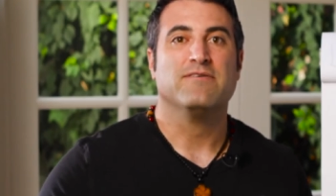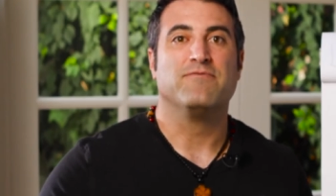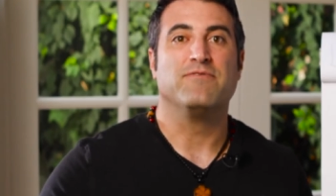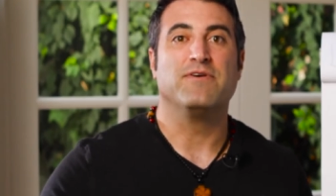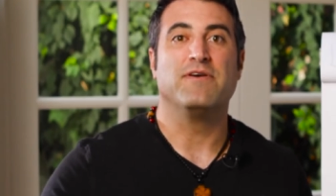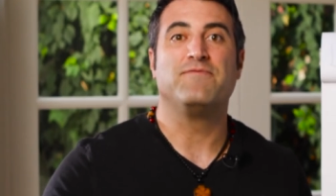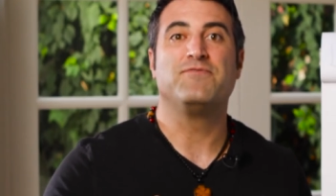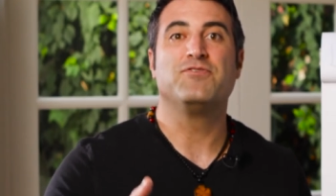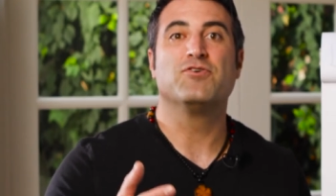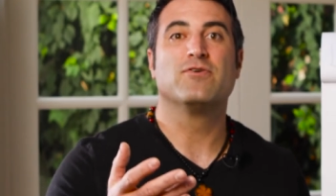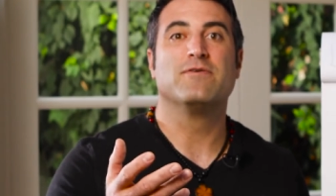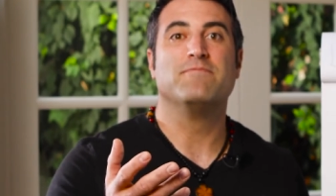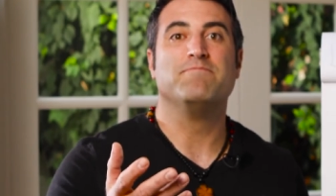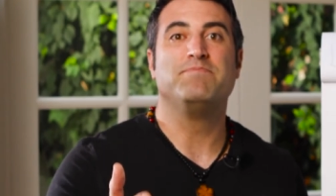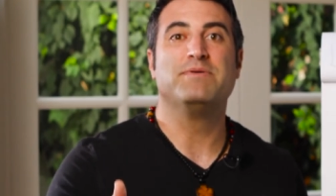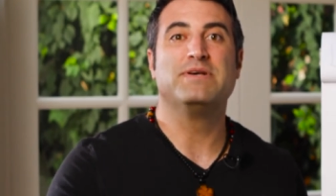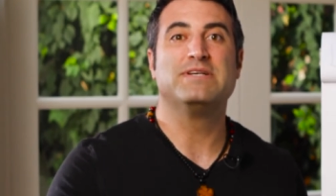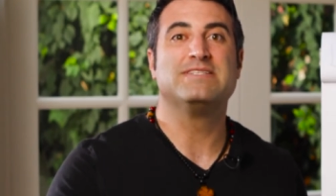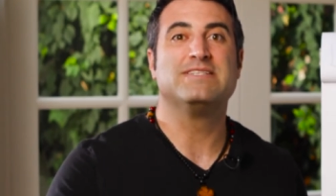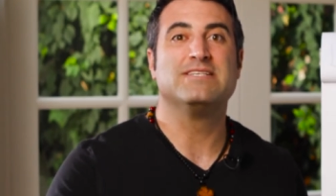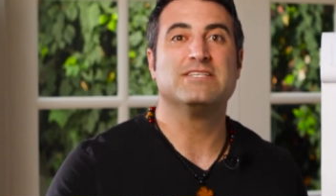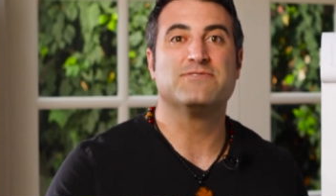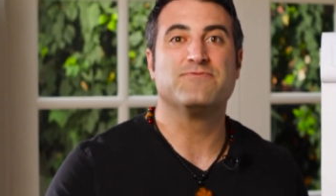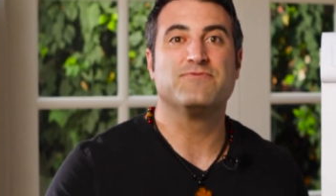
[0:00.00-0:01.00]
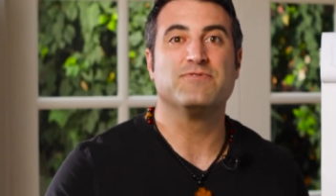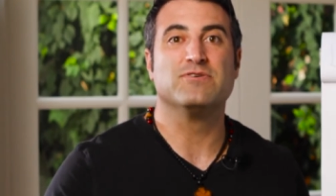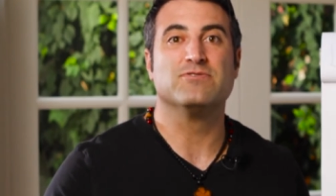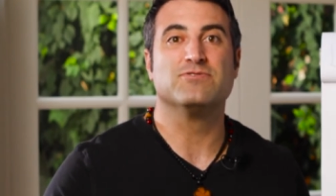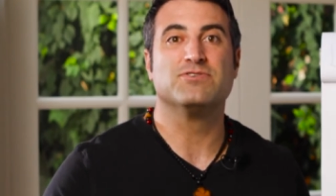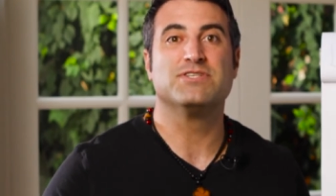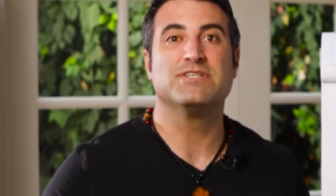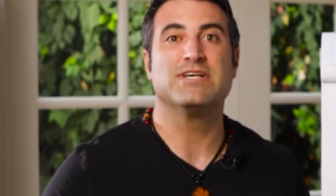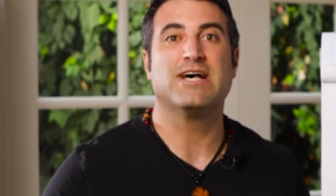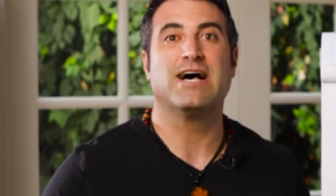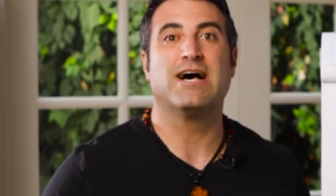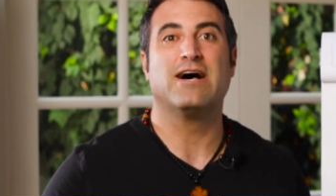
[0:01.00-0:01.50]
If you're in business for
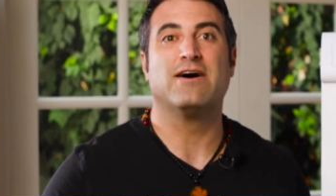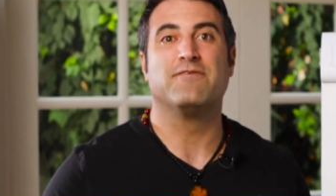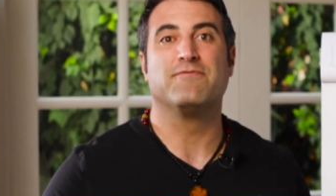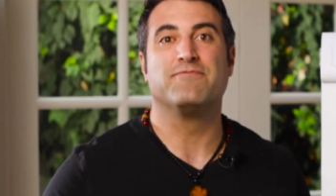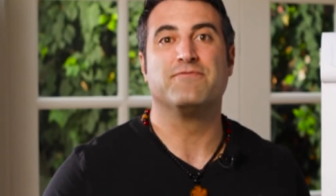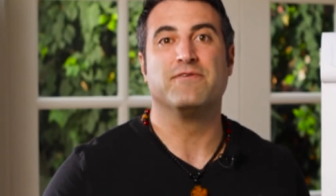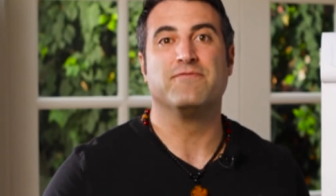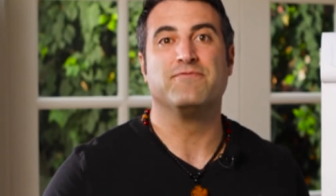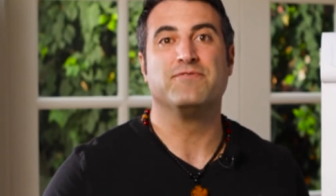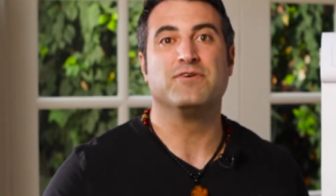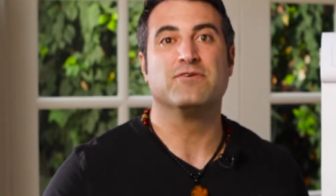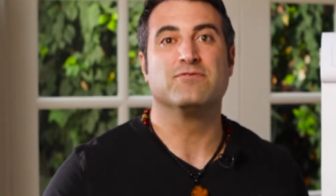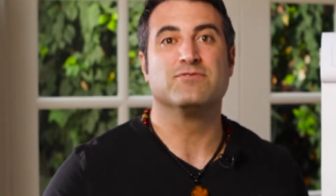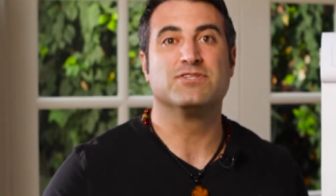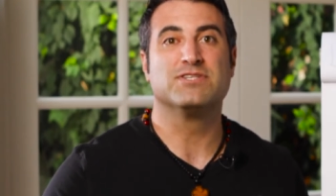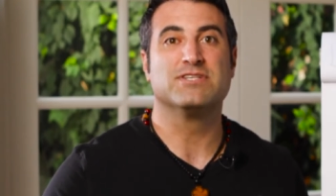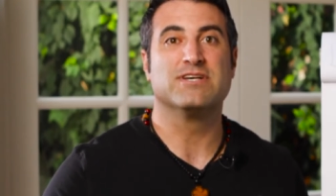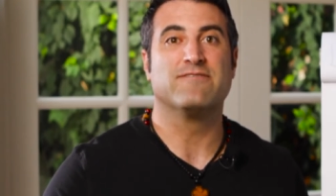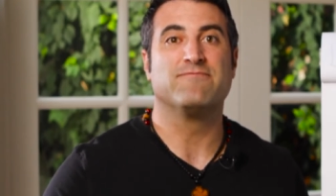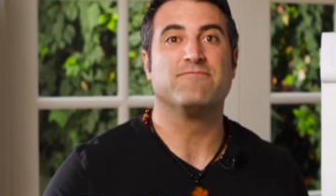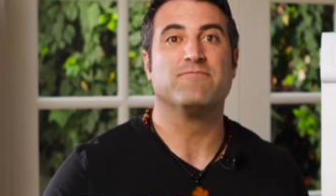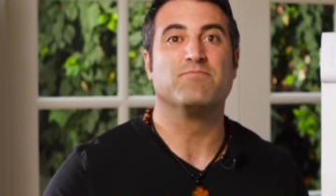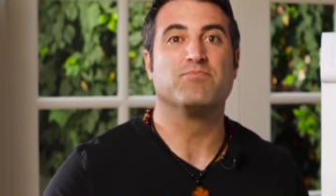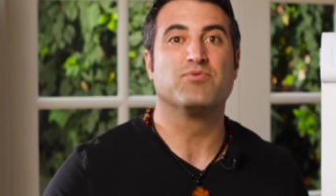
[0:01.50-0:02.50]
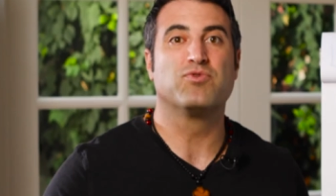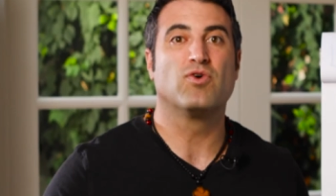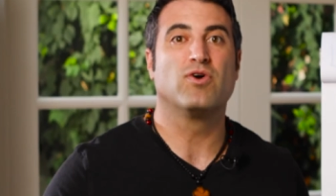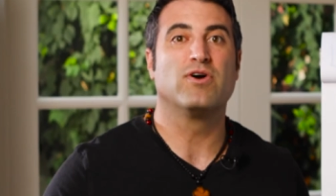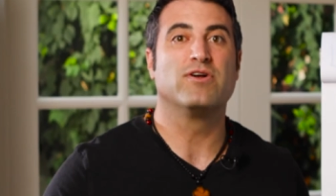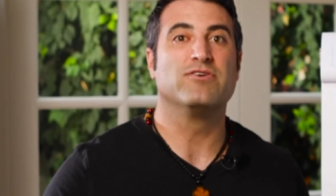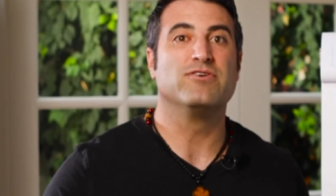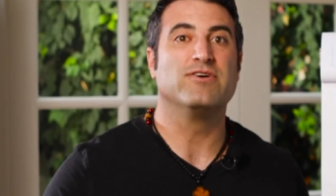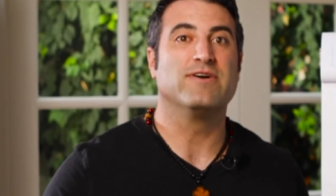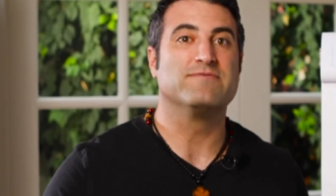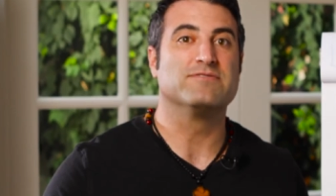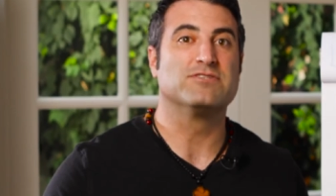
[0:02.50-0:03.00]
yourself, if you're
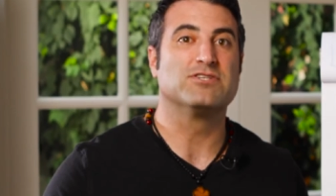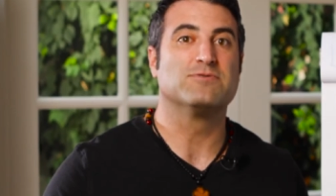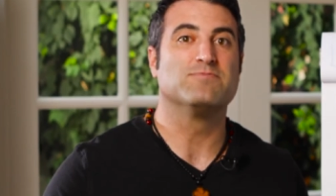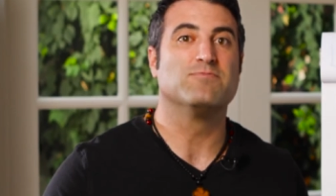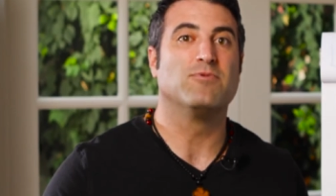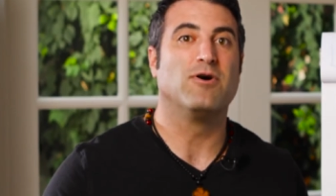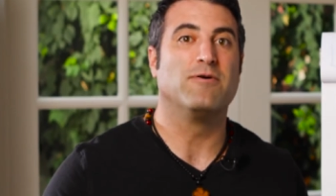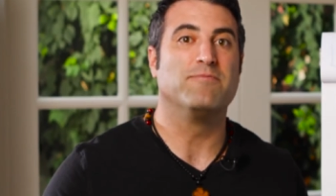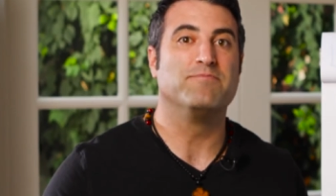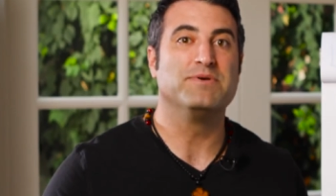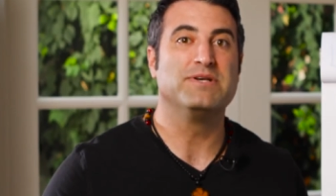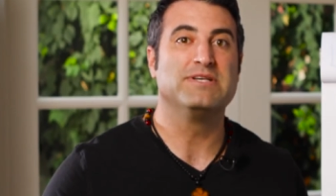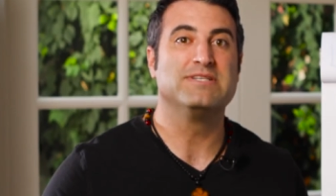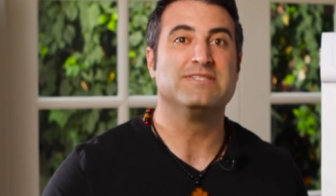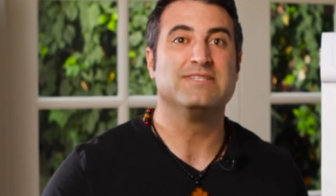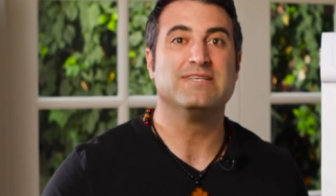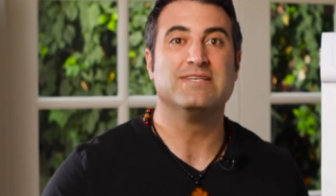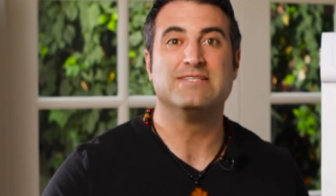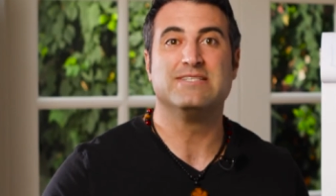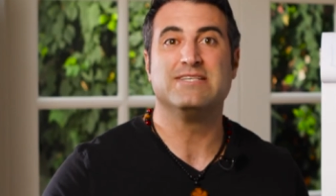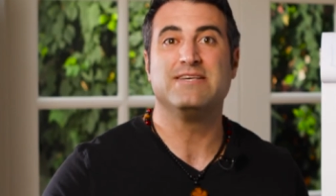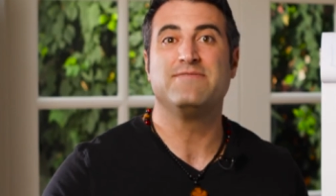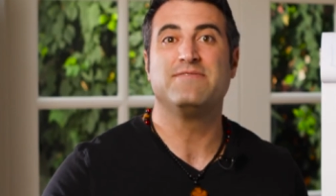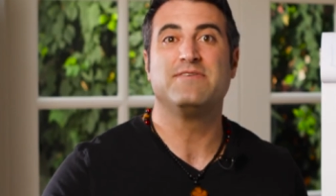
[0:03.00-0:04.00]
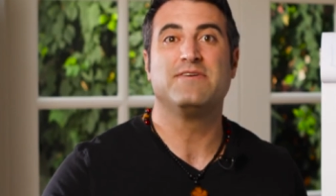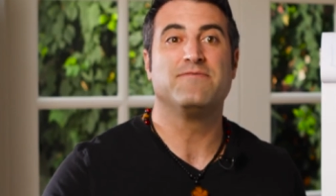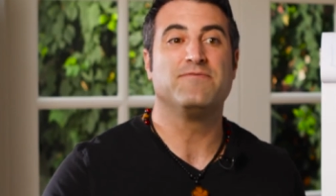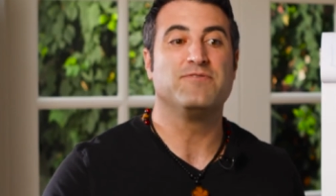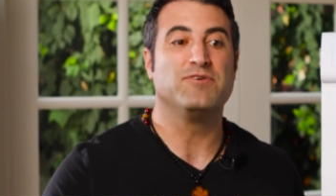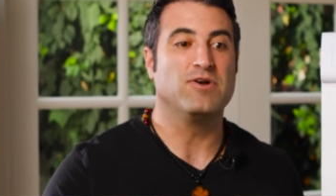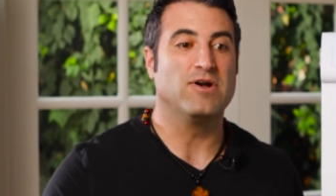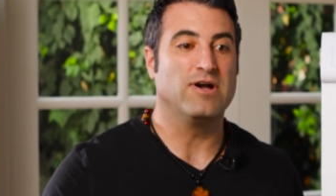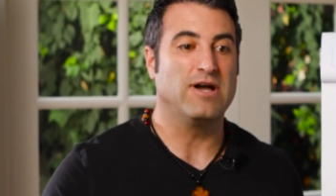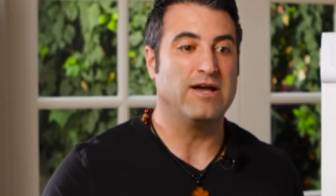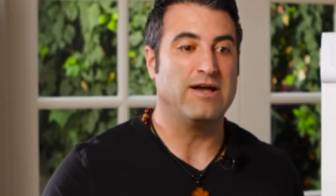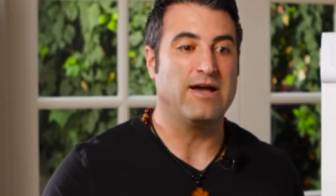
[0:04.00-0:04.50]
self-employed or you have a small business, even if
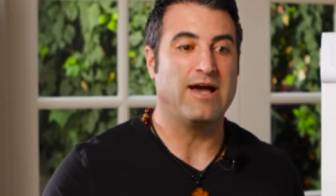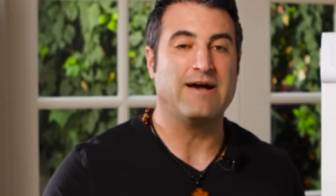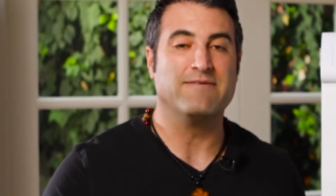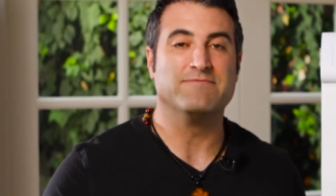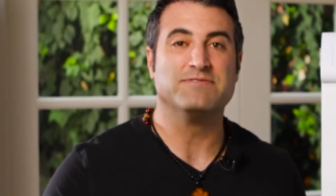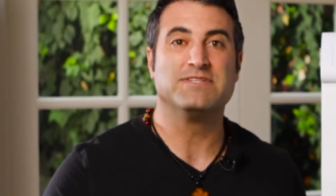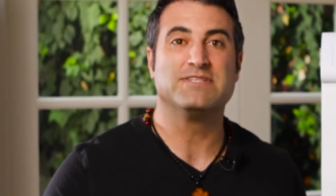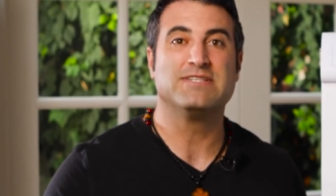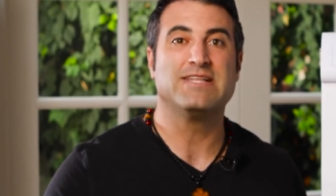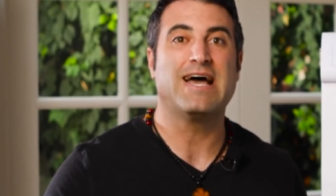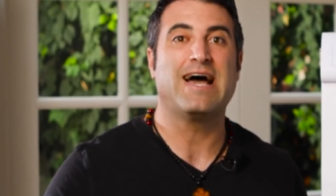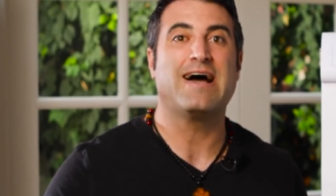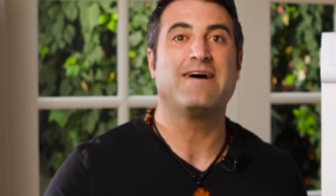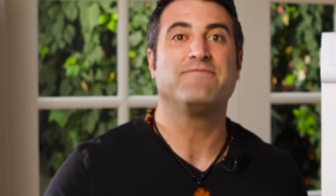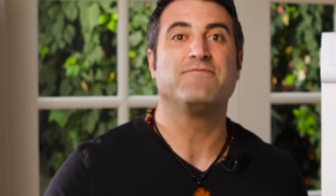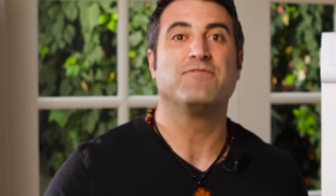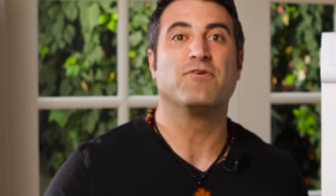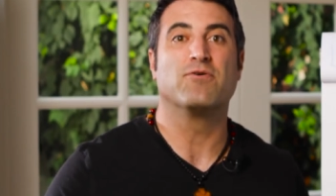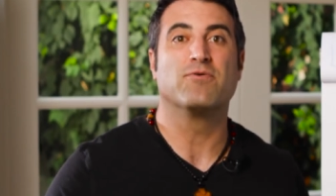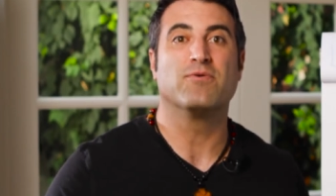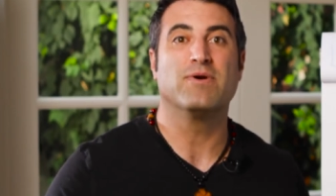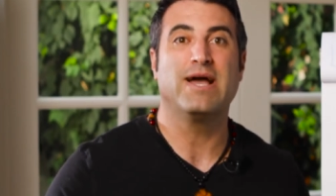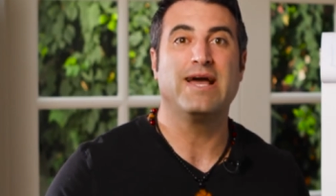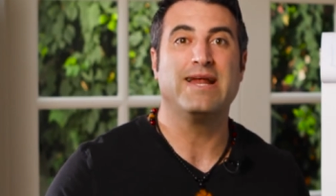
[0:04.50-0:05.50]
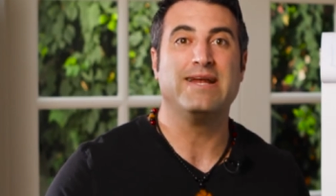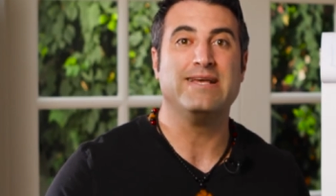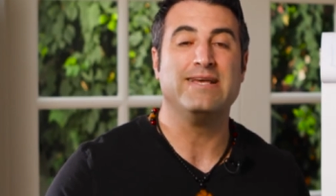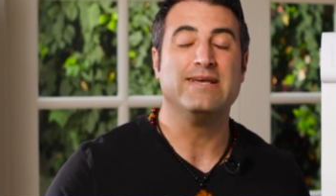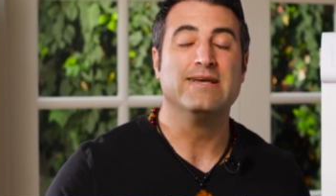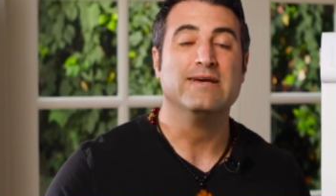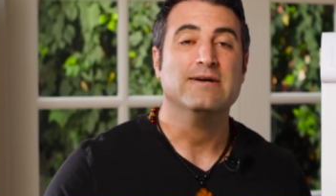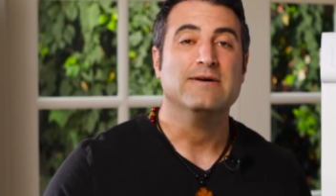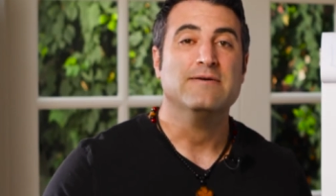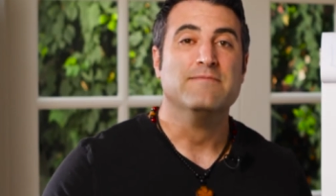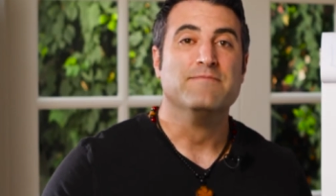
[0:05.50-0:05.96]
you have staff already,